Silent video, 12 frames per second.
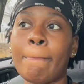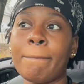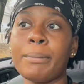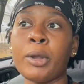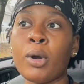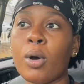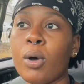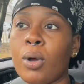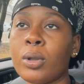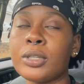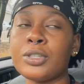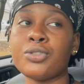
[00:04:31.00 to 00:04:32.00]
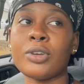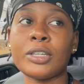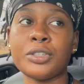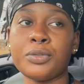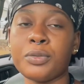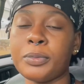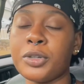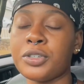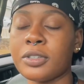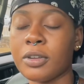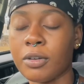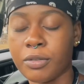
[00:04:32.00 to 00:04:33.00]
they're all distractions from
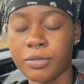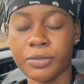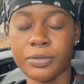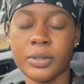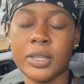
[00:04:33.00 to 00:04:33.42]
yourself